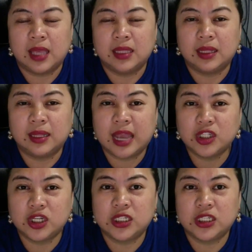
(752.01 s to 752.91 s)
The
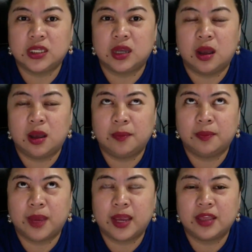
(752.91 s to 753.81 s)
largest
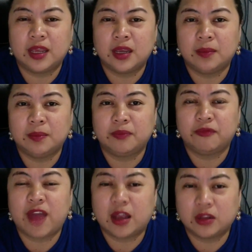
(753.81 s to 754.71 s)
I think
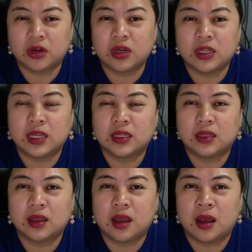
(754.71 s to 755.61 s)
factor that
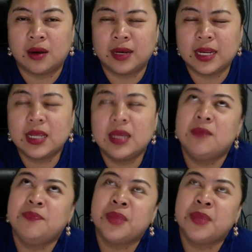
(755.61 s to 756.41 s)
really